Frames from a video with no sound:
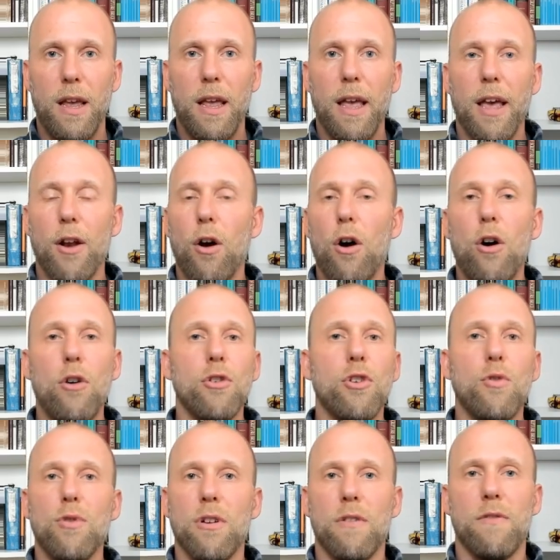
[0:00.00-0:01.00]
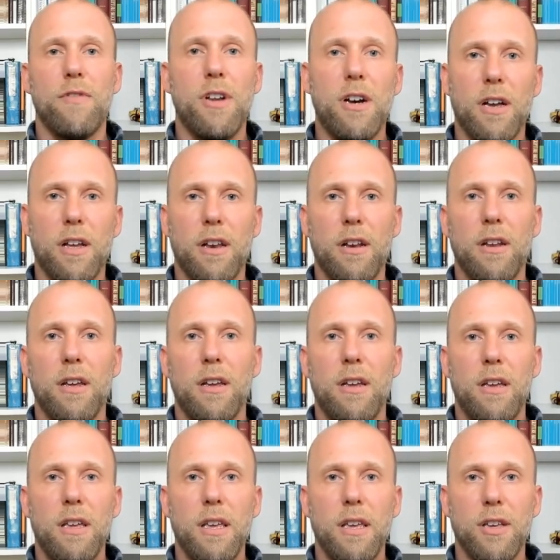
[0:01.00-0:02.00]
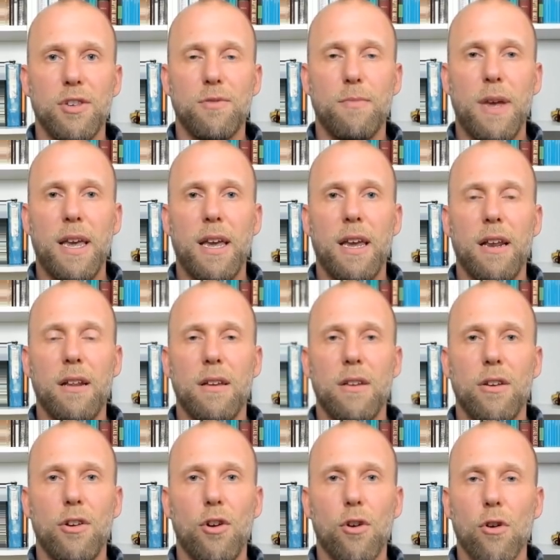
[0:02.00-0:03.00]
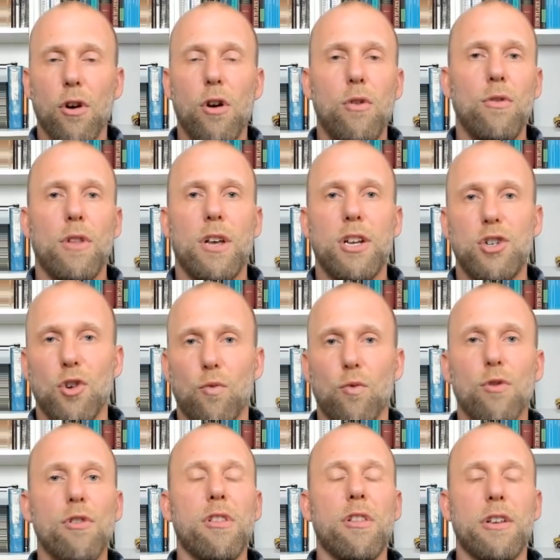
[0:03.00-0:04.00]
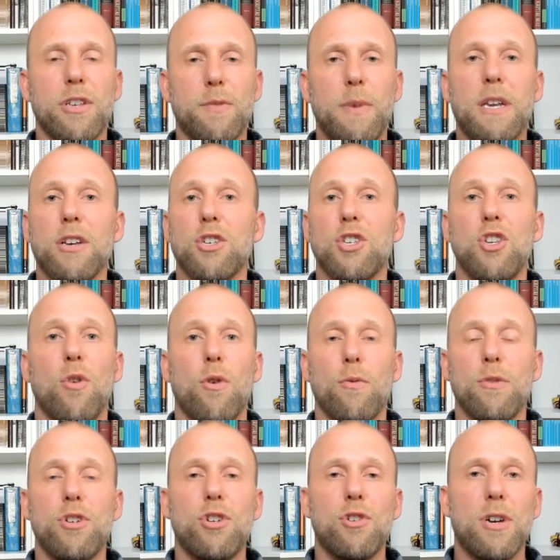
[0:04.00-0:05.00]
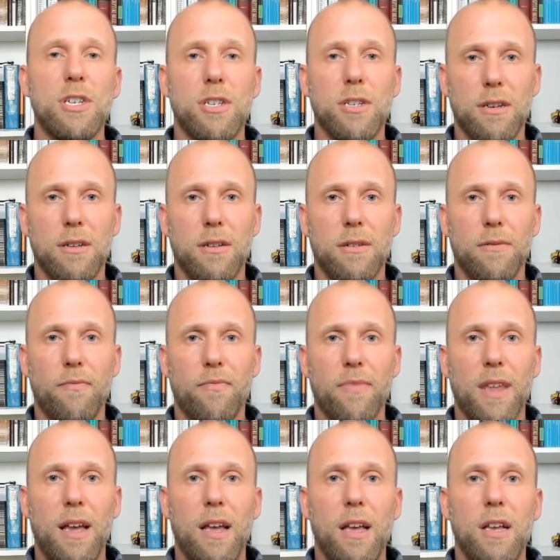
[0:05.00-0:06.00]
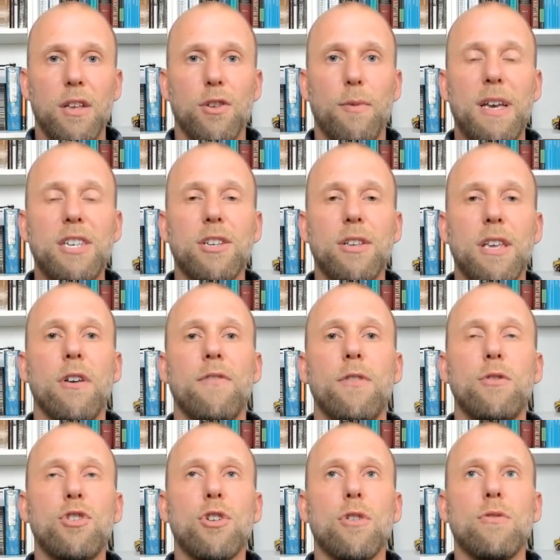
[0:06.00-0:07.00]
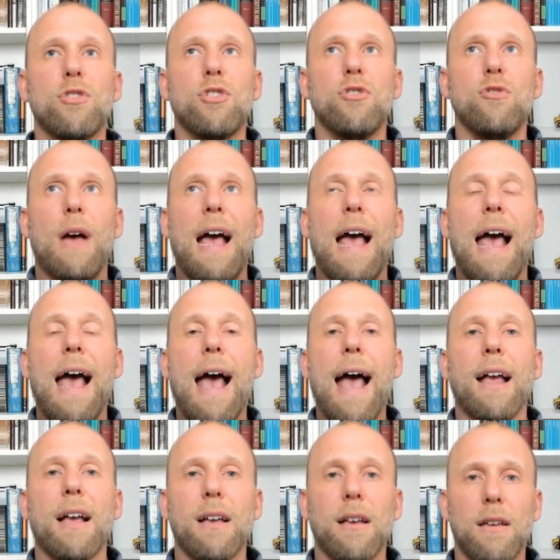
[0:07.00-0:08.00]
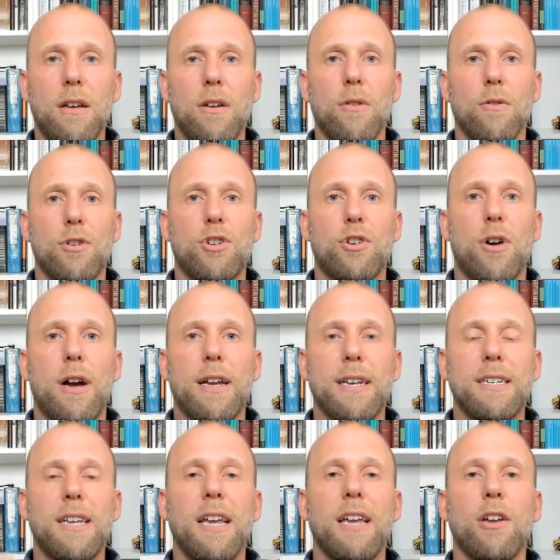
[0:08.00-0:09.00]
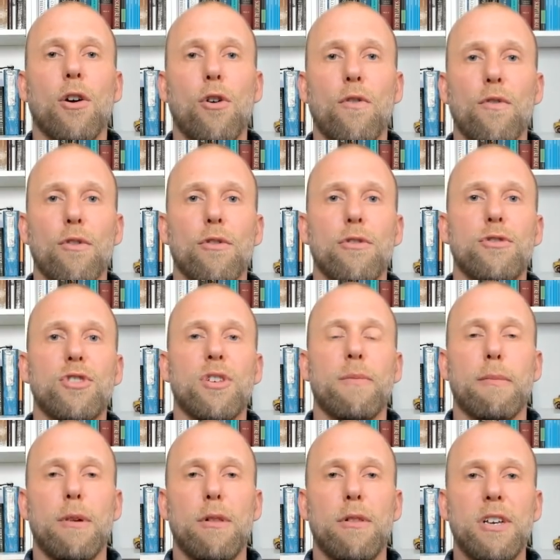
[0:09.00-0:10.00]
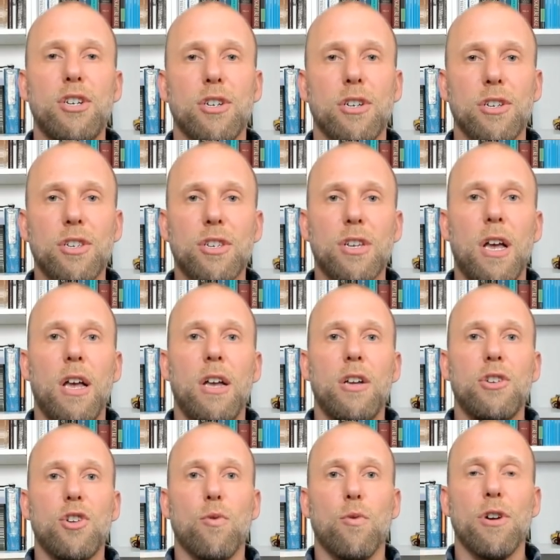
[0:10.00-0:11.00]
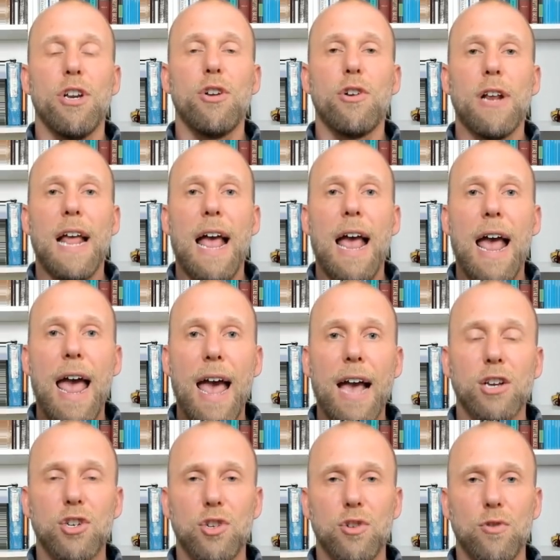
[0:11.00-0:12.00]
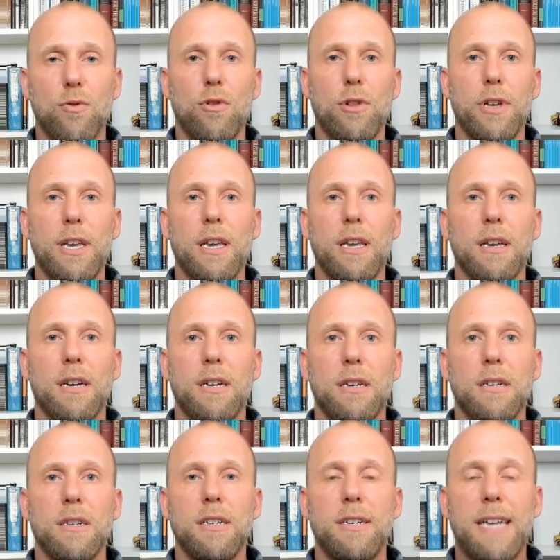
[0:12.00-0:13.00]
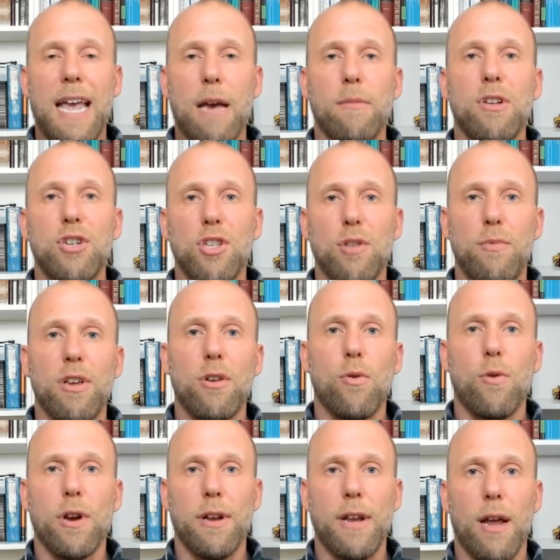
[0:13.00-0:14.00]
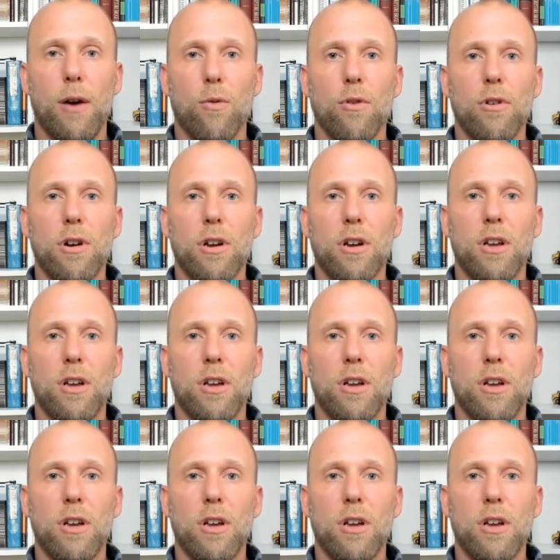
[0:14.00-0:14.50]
And all you would have done is made your own ledger worthless because no one would trust it. So basically, if you chose to hack or try and take over or do something malicious to where you could actually damage the Bitcoin network,